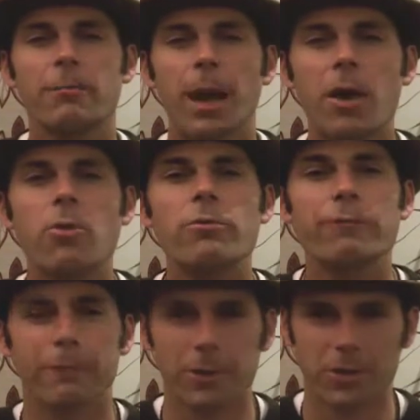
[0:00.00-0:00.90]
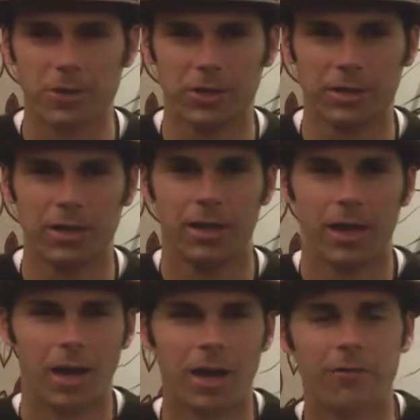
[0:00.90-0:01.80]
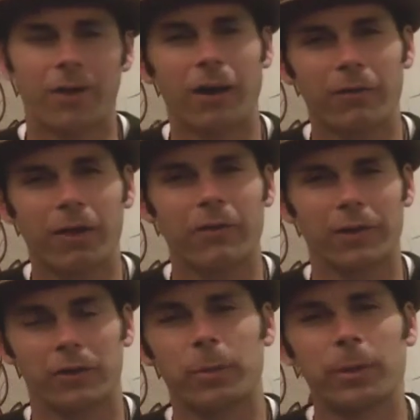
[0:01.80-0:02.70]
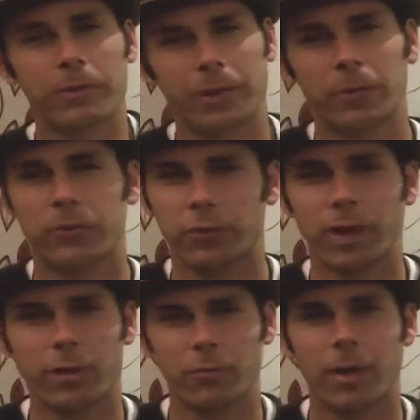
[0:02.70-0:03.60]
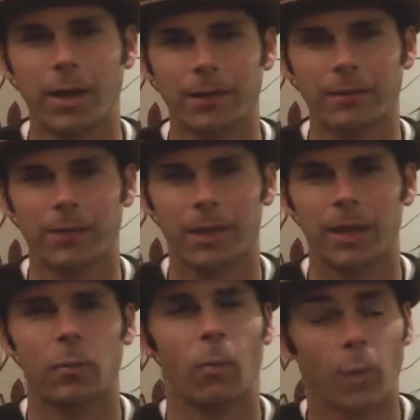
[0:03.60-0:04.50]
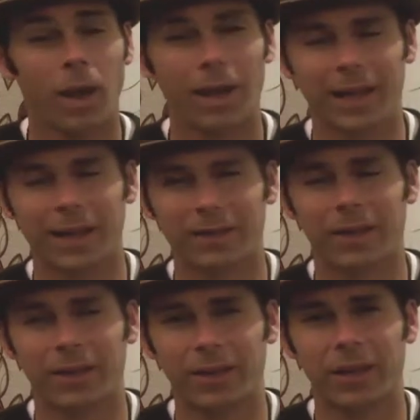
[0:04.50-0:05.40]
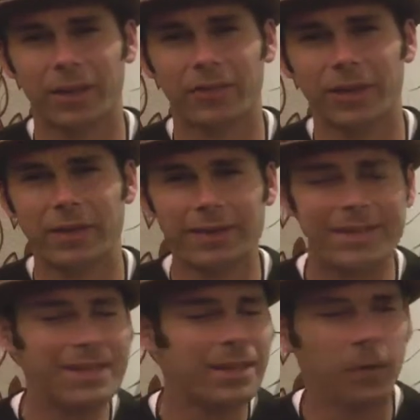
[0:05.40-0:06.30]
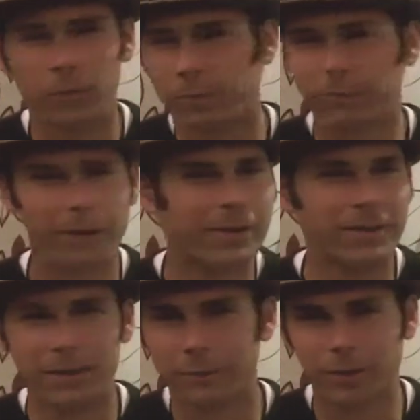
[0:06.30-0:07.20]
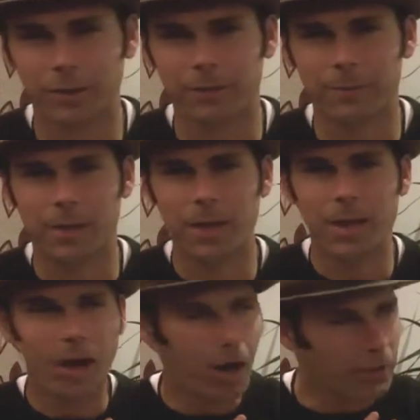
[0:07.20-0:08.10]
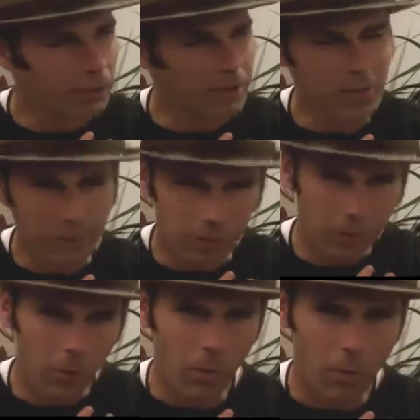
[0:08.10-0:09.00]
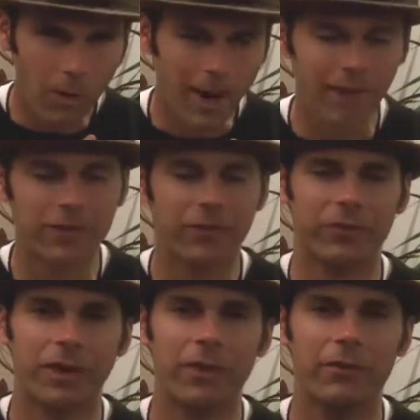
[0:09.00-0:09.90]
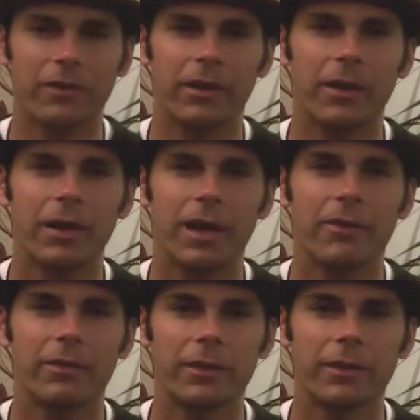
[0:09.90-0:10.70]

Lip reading: own version of the experience that I was trying to write. And while, like I said, the details were very different, underneath the core essence of the